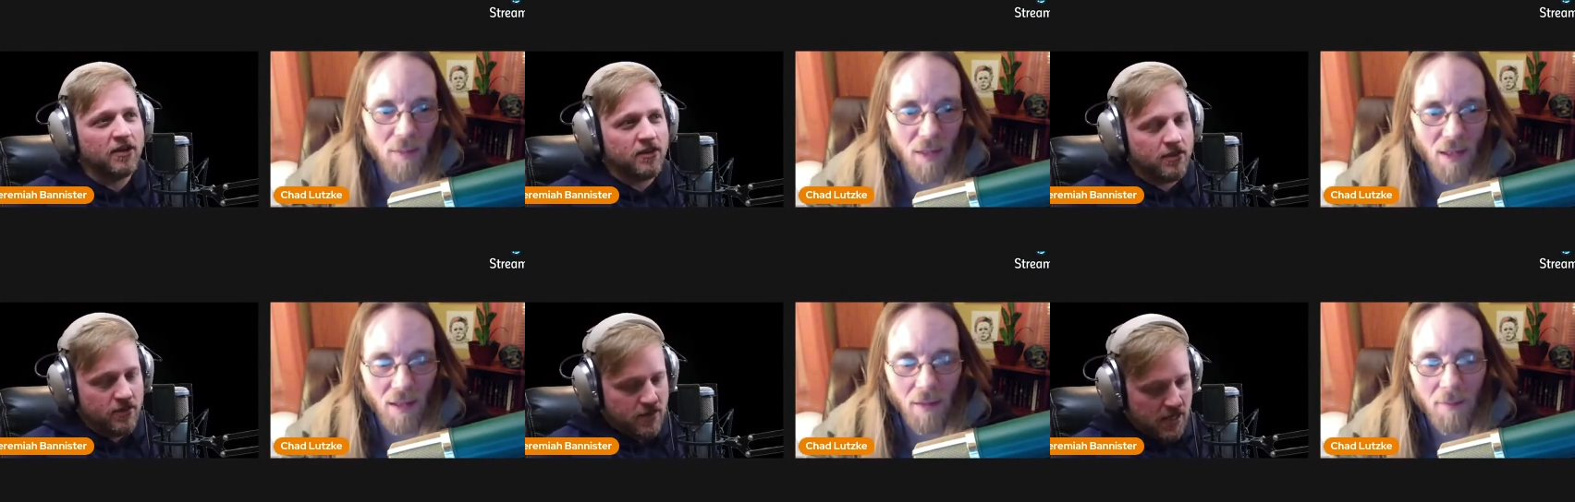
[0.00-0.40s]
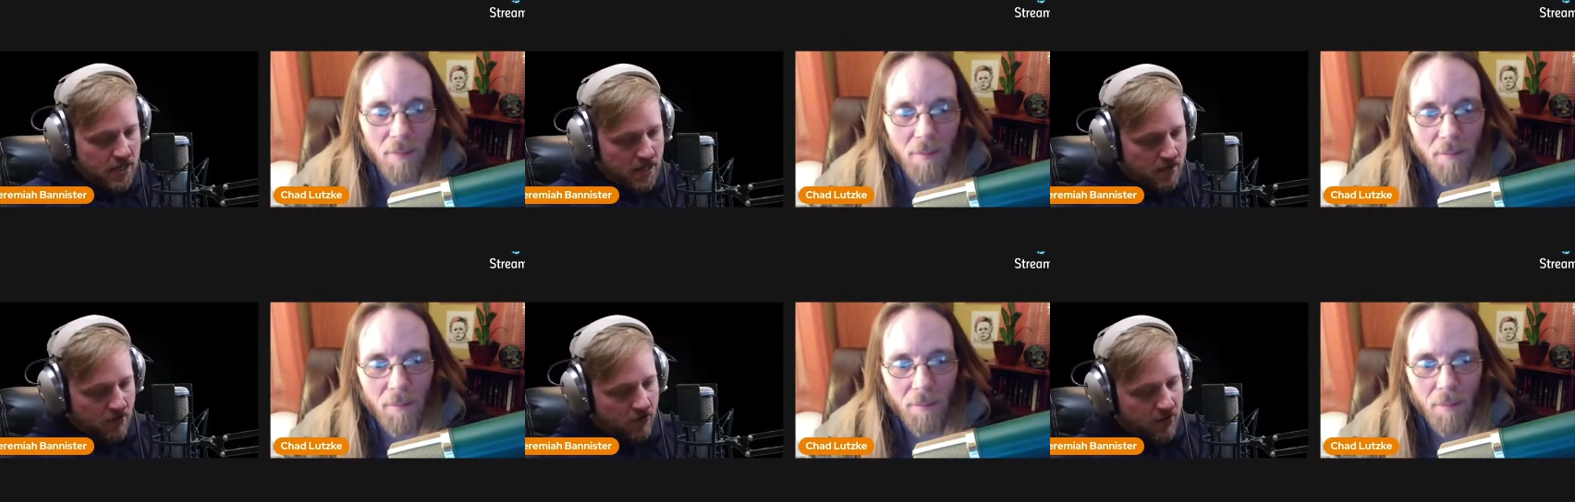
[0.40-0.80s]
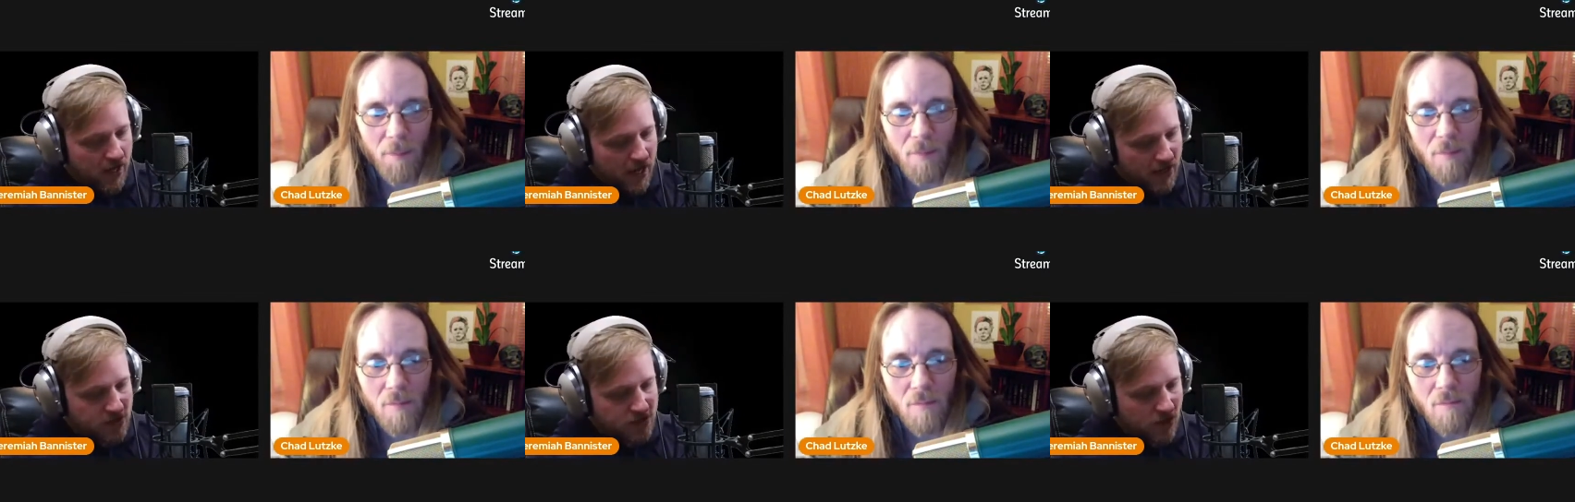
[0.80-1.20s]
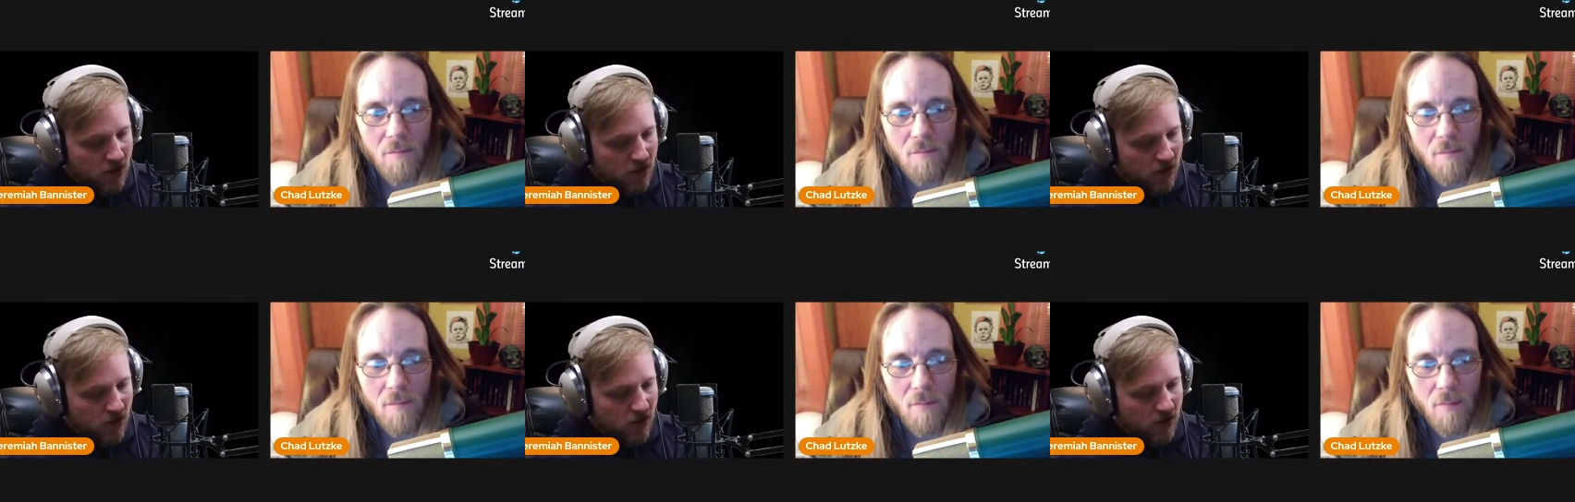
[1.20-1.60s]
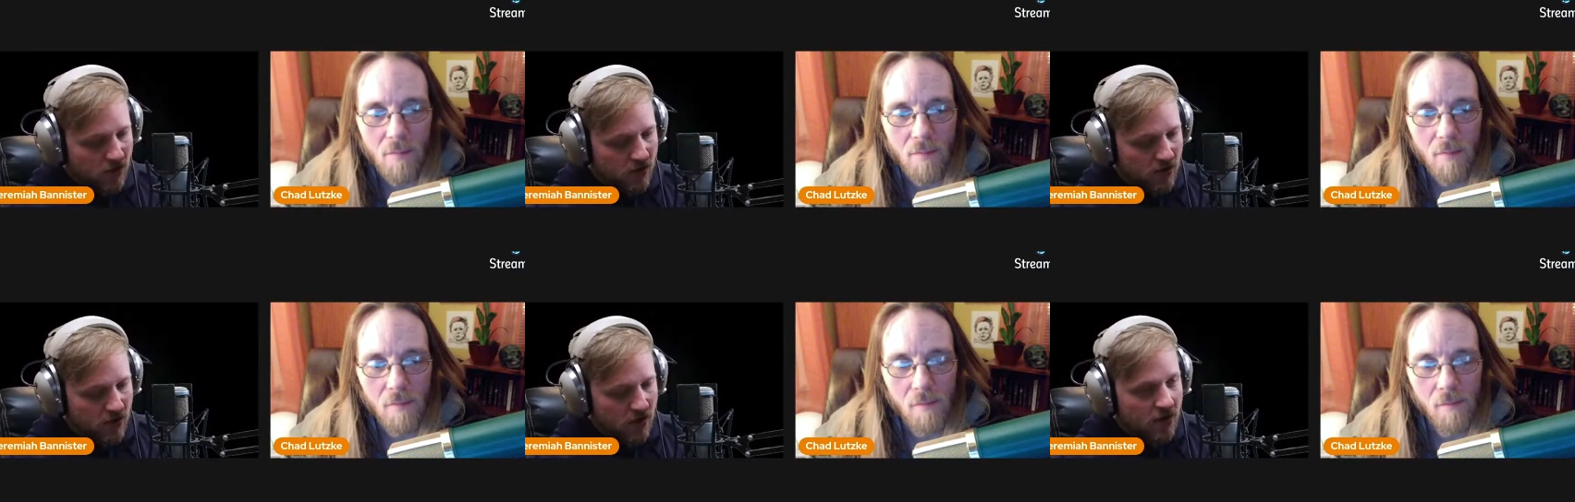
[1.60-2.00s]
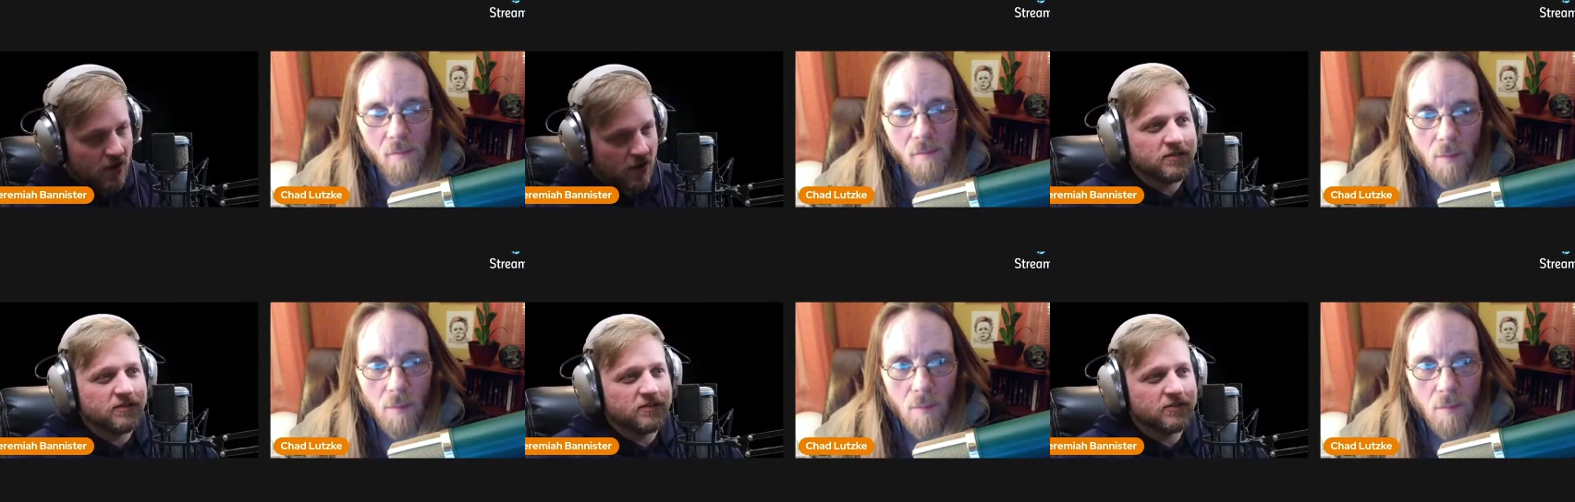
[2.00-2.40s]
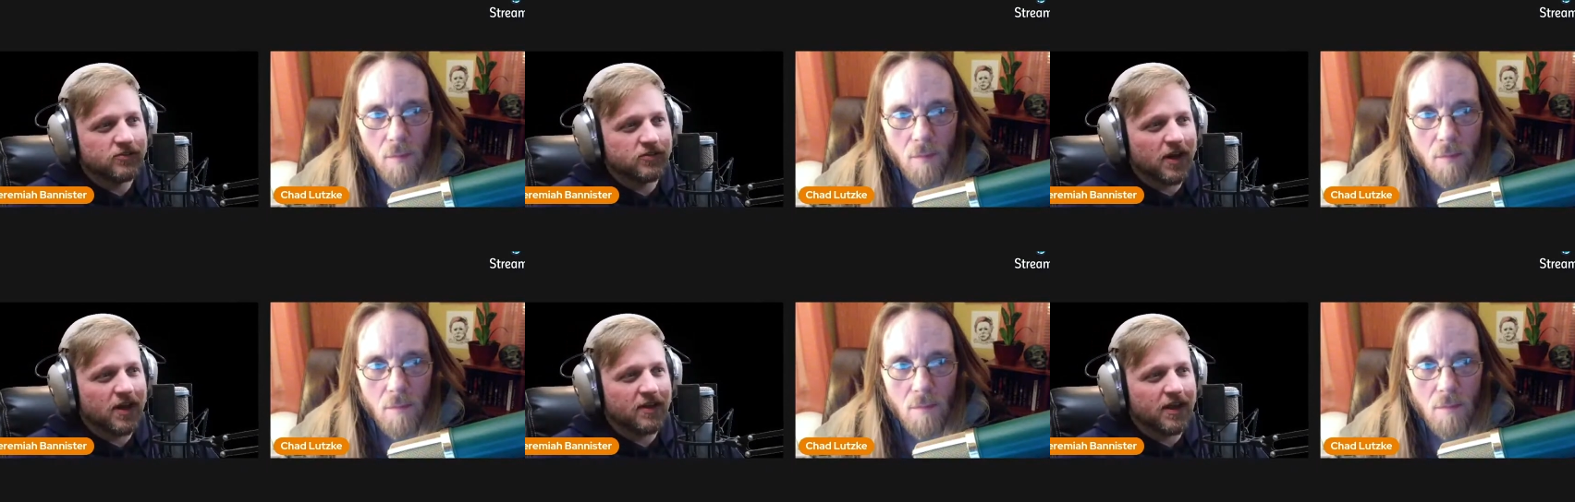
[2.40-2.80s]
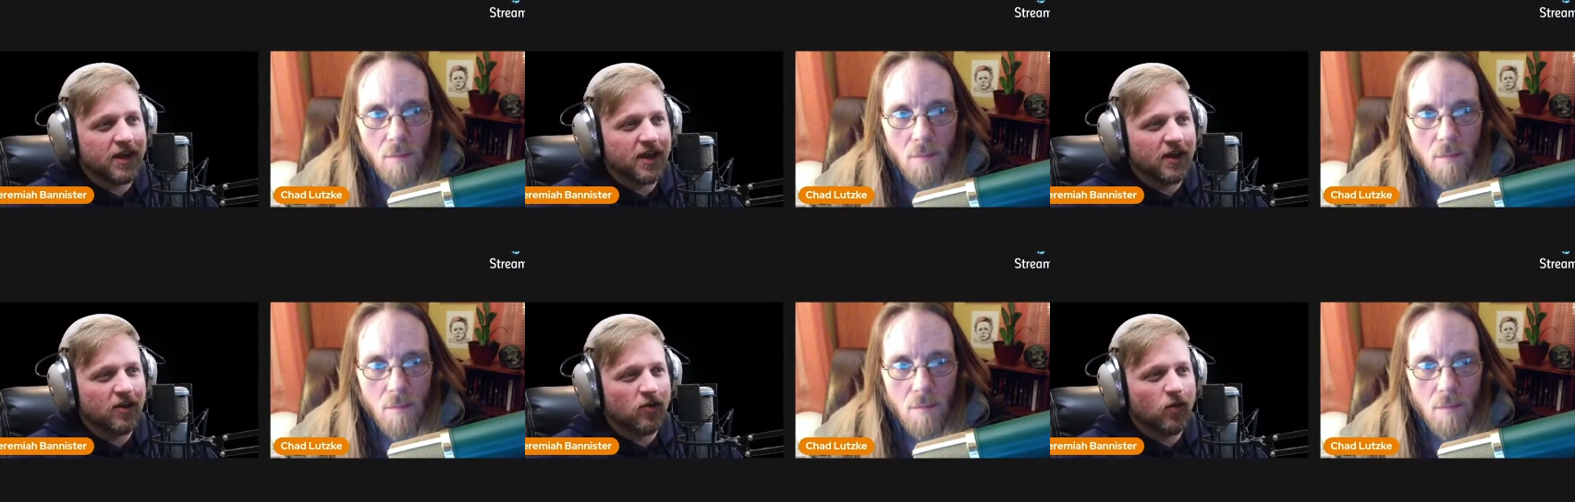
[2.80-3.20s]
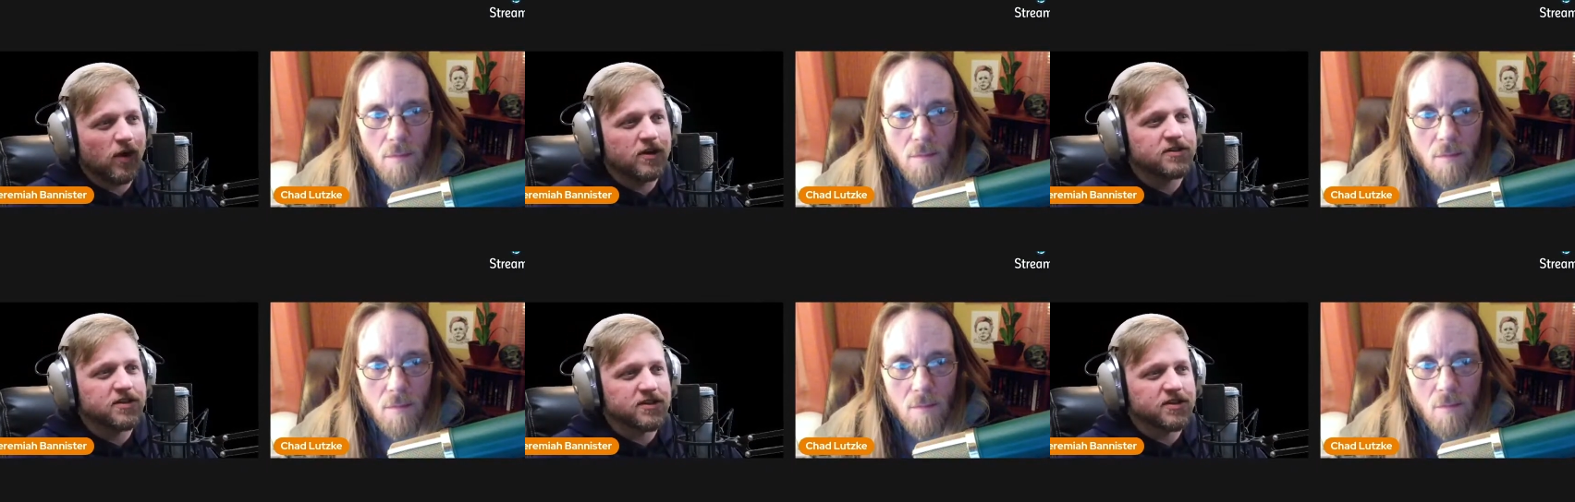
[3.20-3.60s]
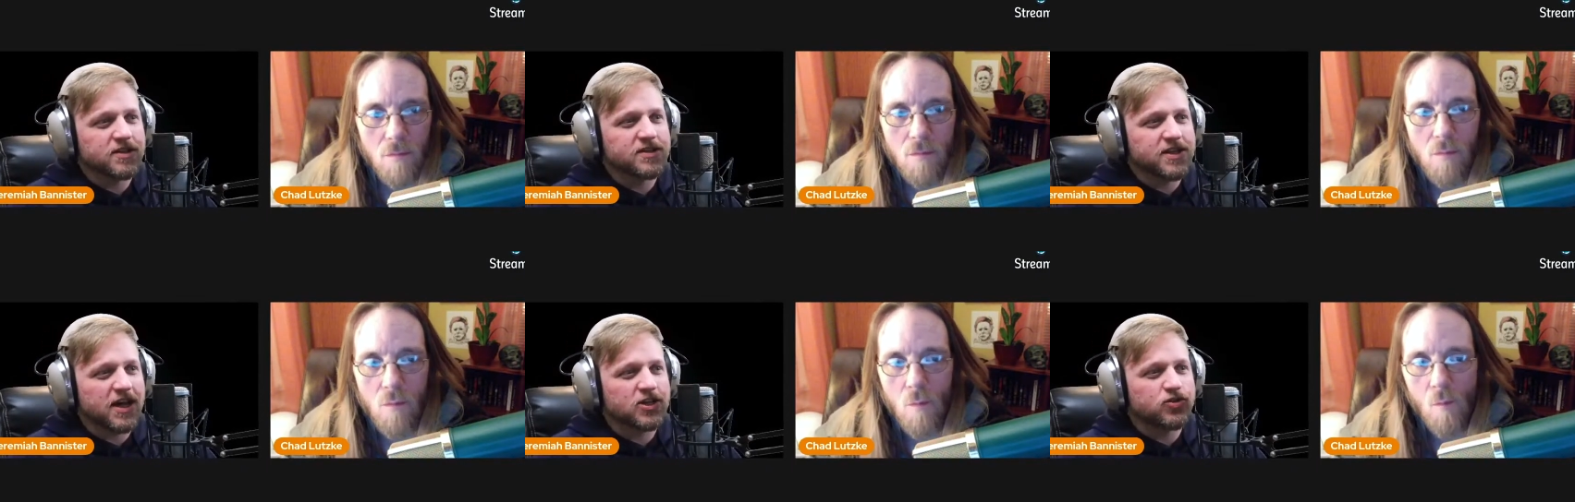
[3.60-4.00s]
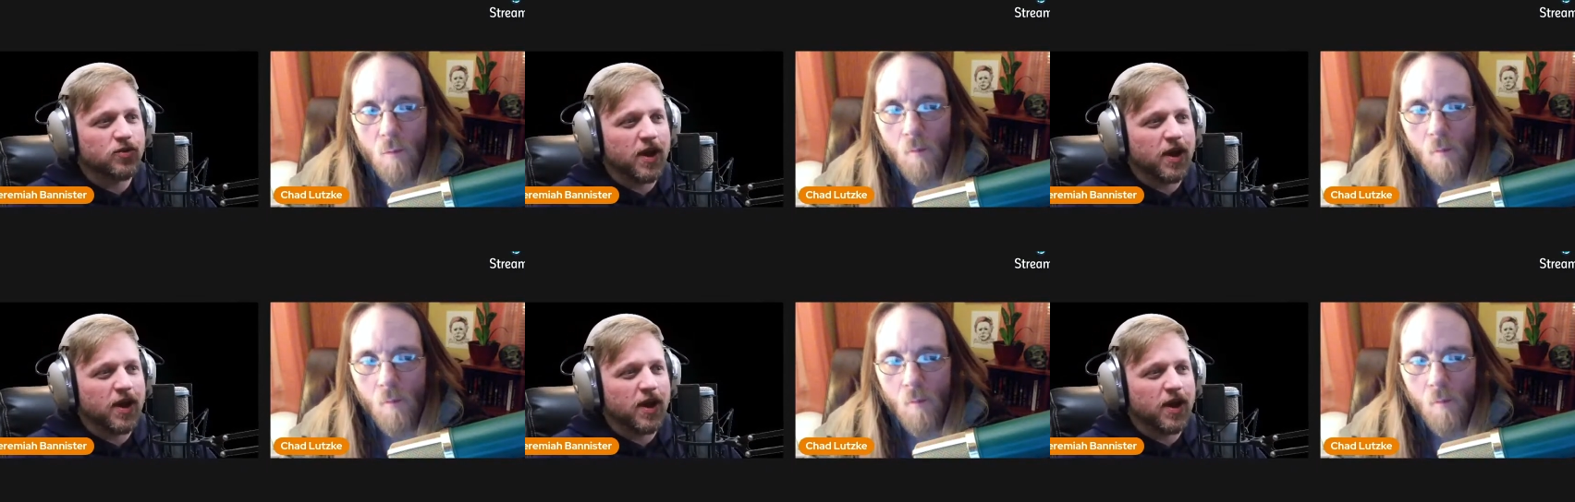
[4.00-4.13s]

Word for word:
Speaker 1: The okay, so trying to think here. What is the success